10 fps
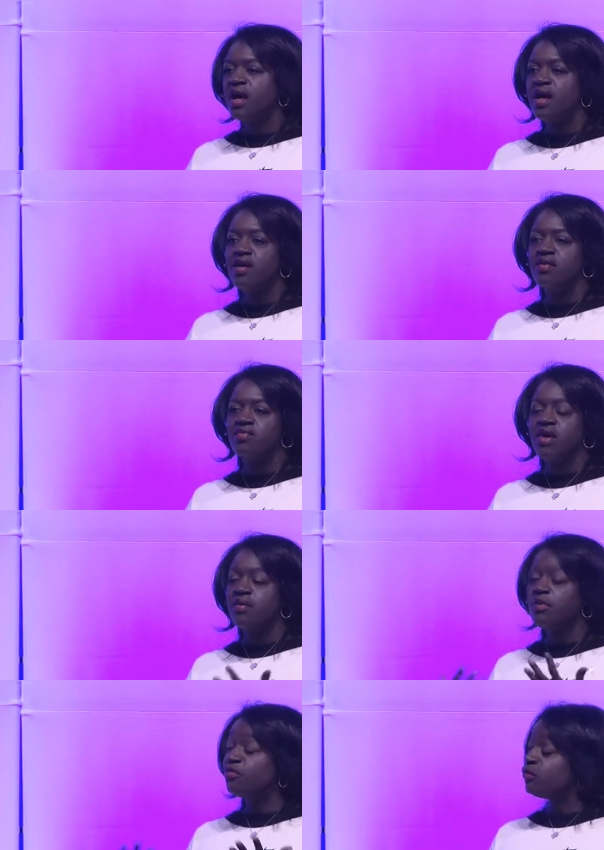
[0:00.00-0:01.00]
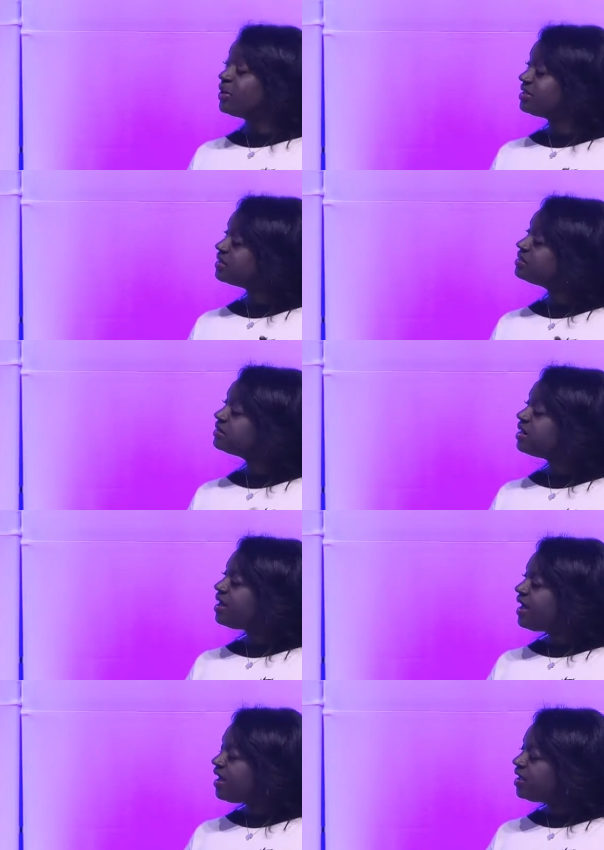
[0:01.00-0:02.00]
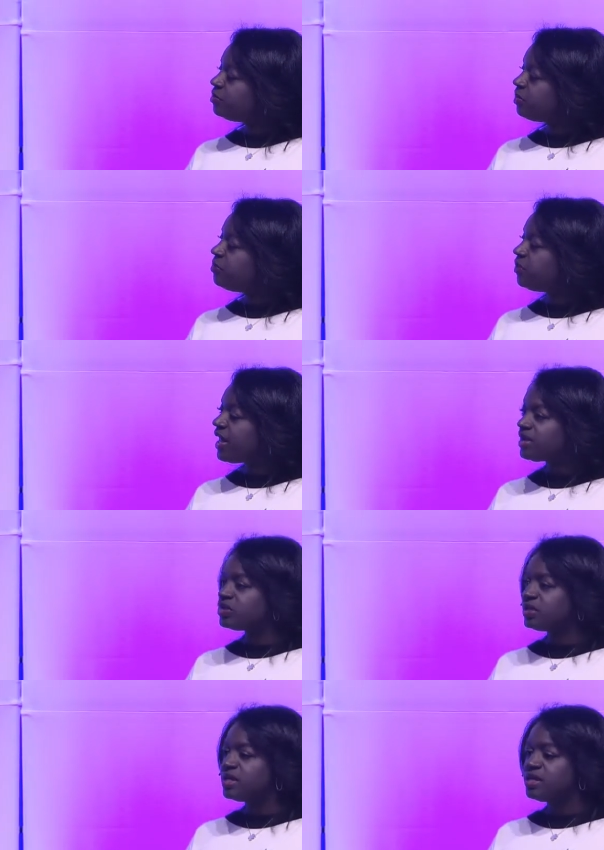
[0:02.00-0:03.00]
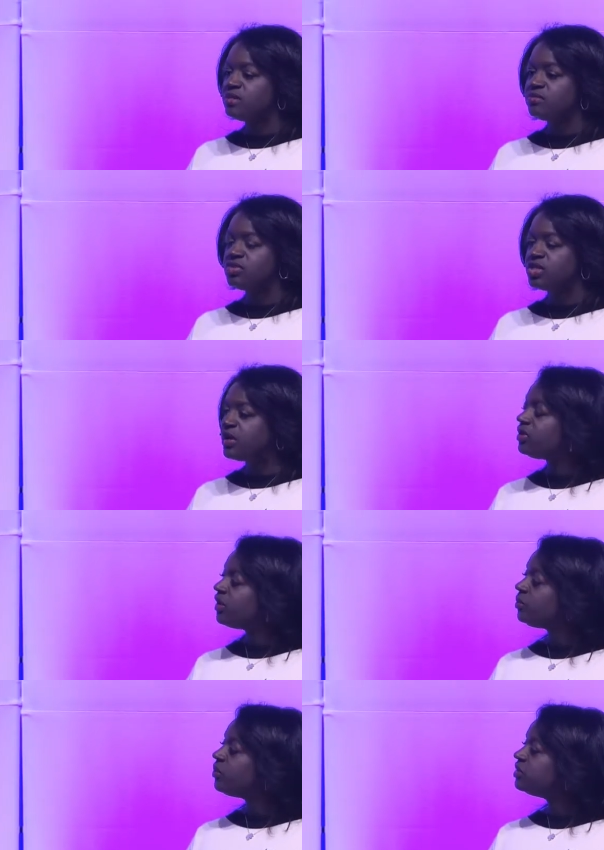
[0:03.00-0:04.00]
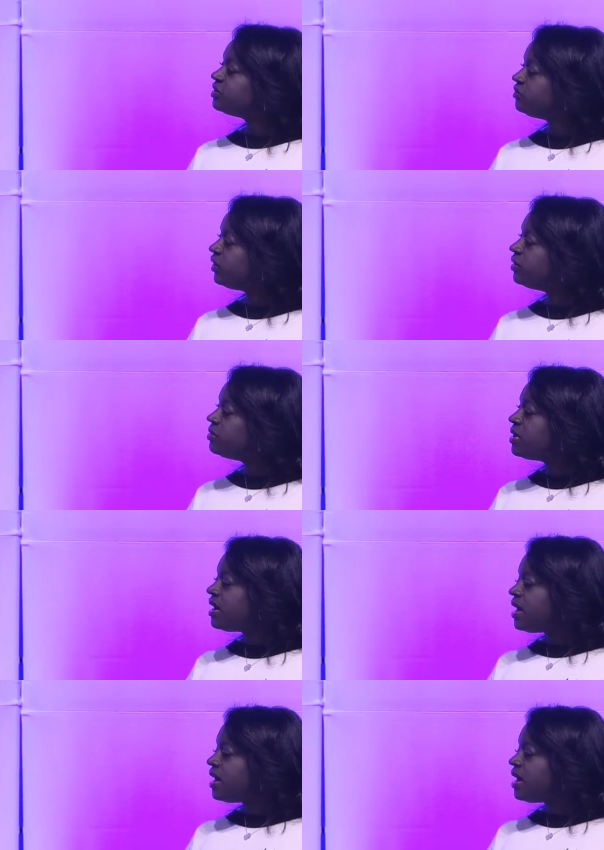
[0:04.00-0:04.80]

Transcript: of, um, of voices and people actually sharing their points of view